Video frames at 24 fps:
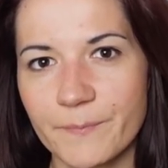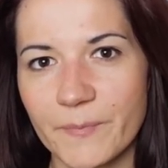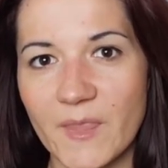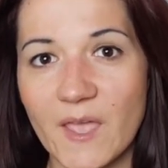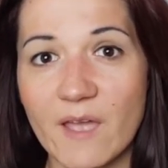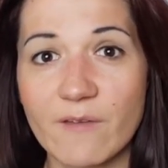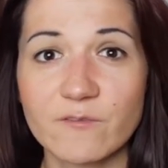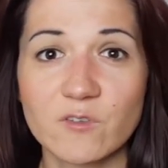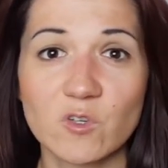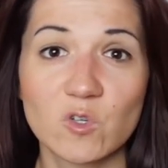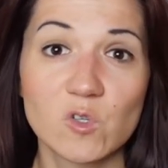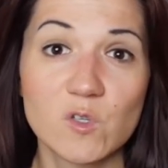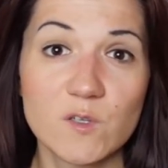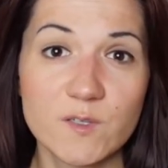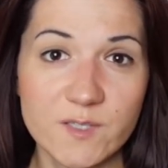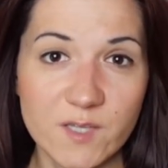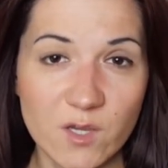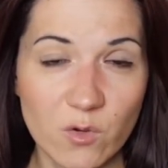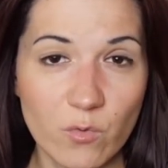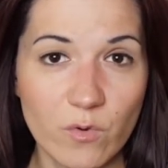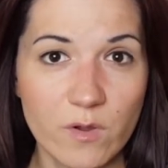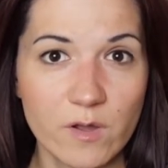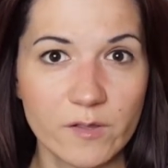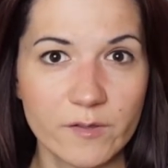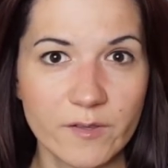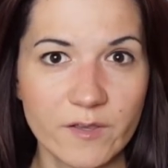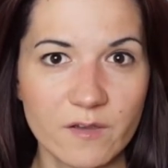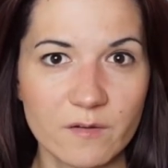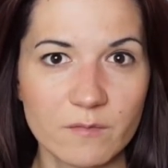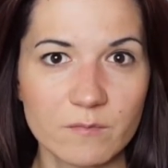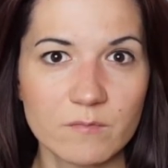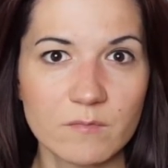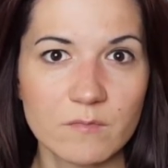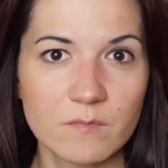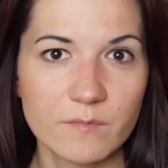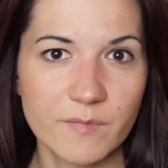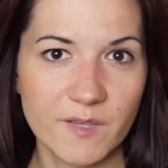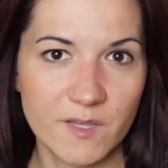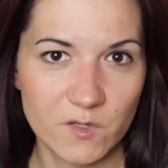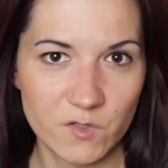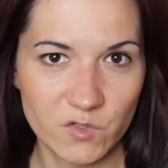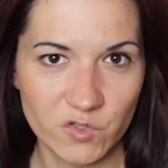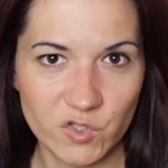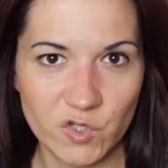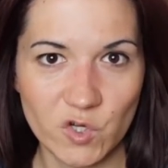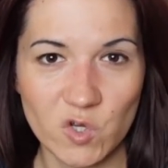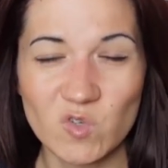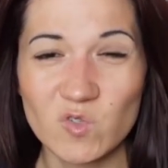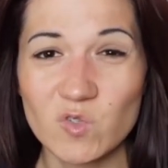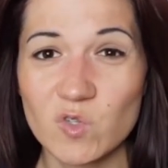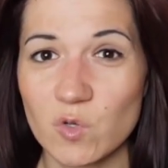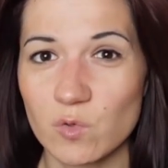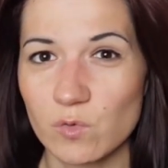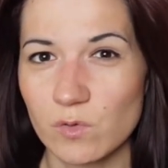after losing William, because she also